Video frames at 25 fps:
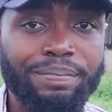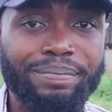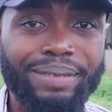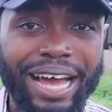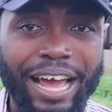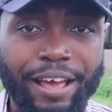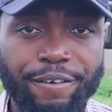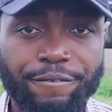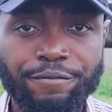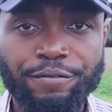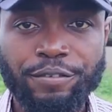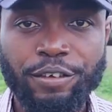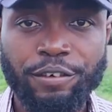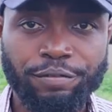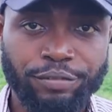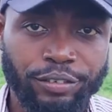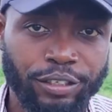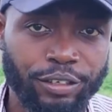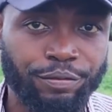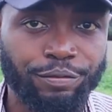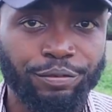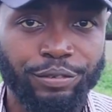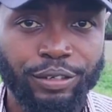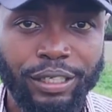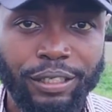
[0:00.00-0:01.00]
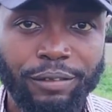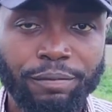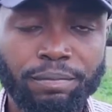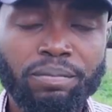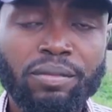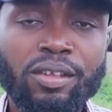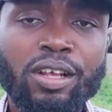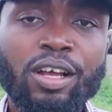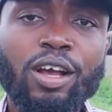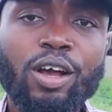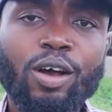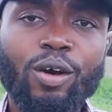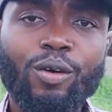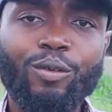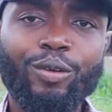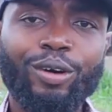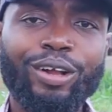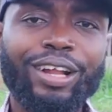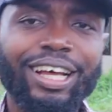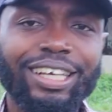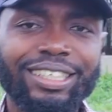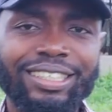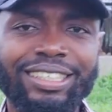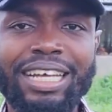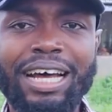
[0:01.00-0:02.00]
by 50 feet.
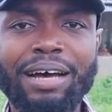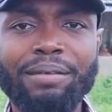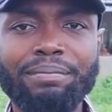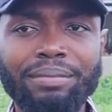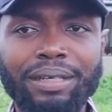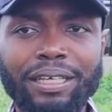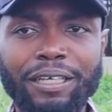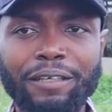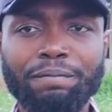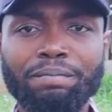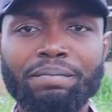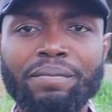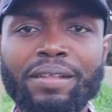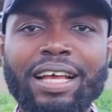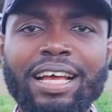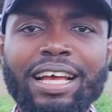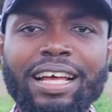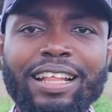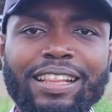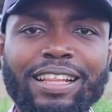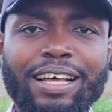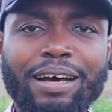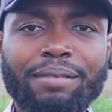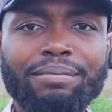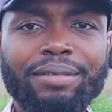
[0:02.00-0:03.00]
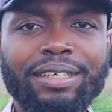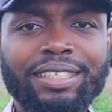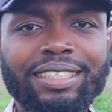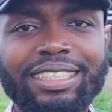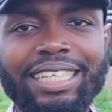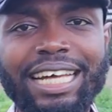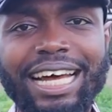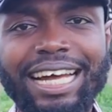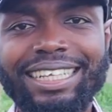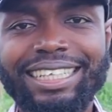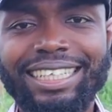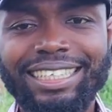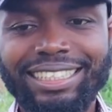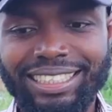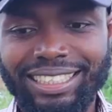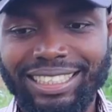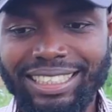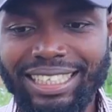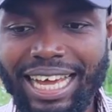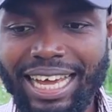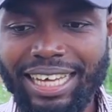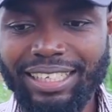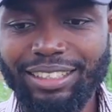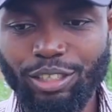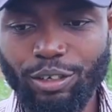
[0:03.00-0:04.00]
What does that mean? That means that the
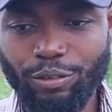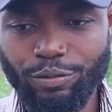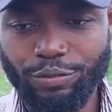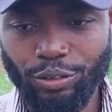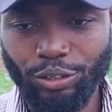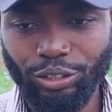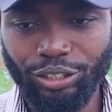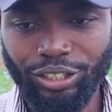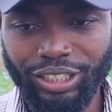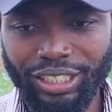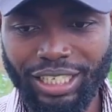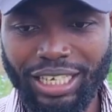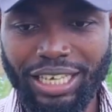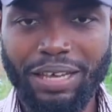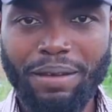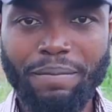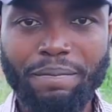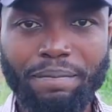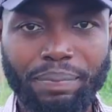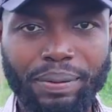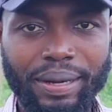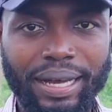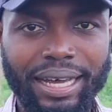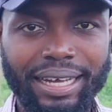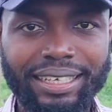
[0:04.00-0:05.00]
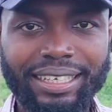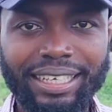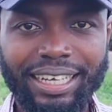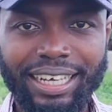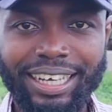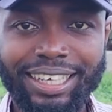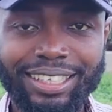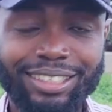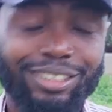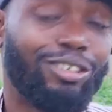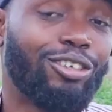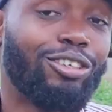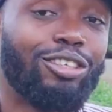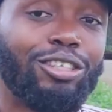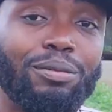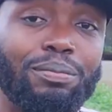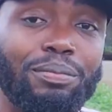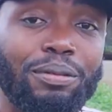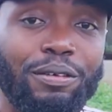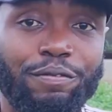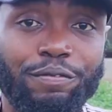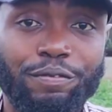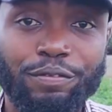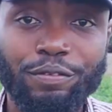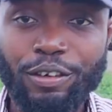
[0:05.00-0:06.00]
size of your chicken pen is going to
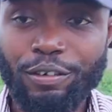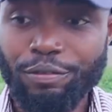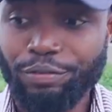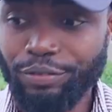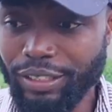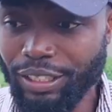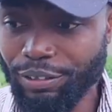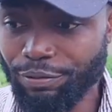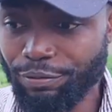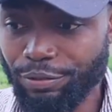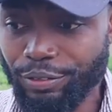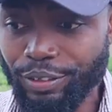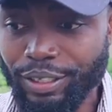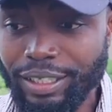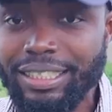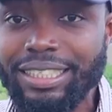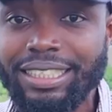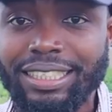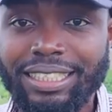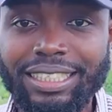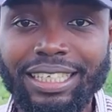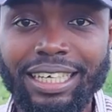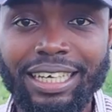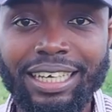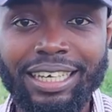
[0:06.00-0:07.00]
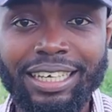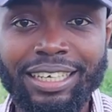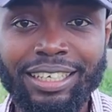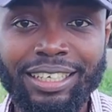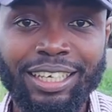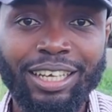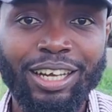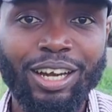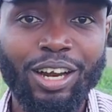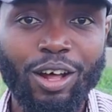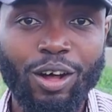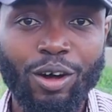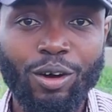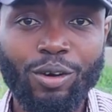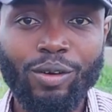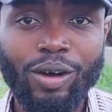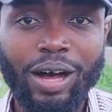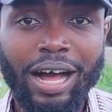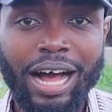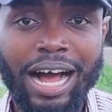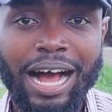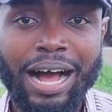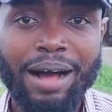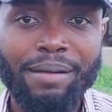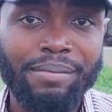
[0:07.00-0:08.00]
be 50 feet, you know,
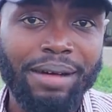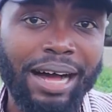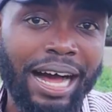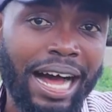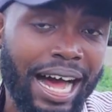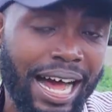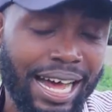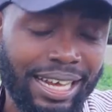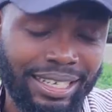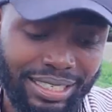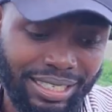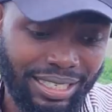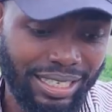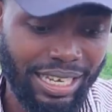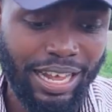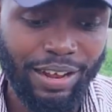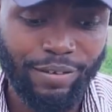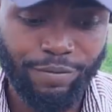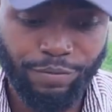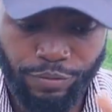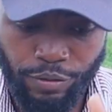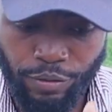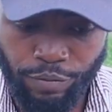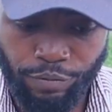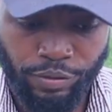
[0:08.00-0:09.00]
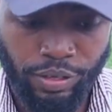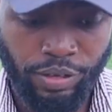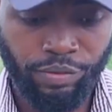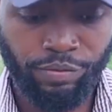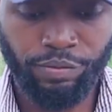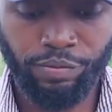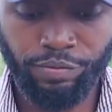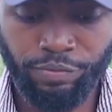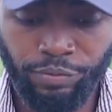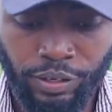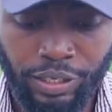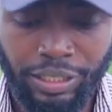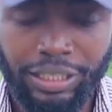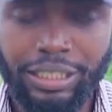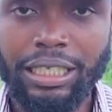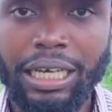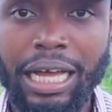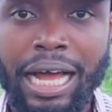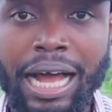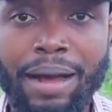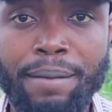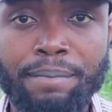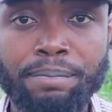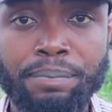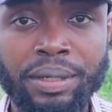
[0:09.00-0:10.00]
height, and 50 feet
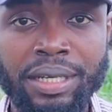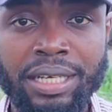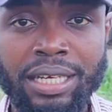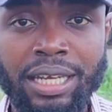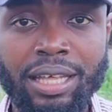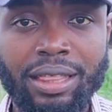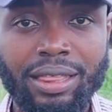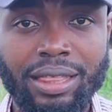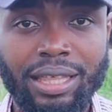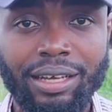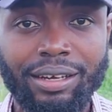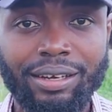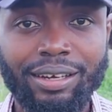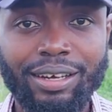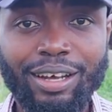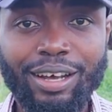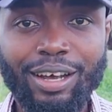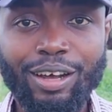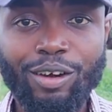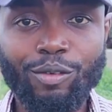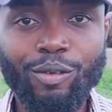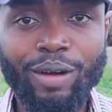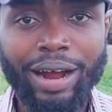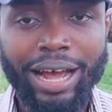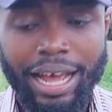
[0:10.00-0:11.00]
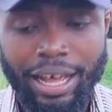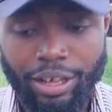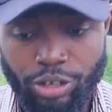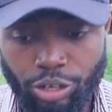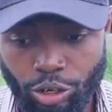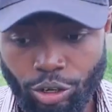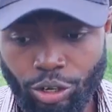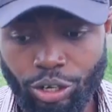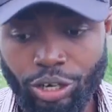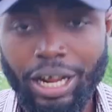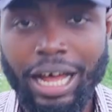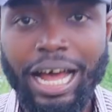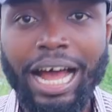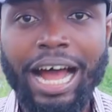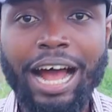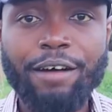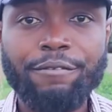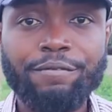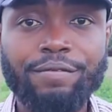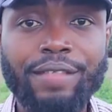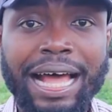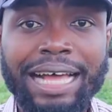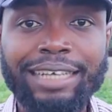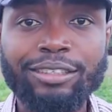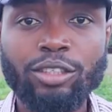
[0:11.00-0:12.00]
beneath it, right? And you're going to
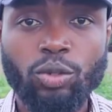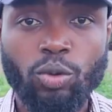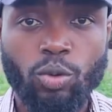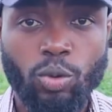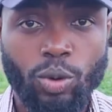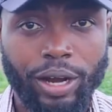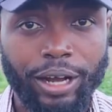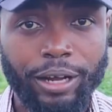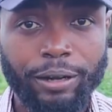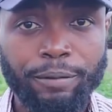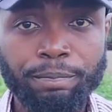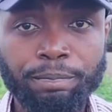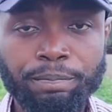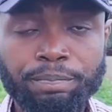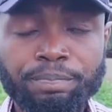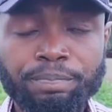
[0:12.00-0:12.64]
have that square.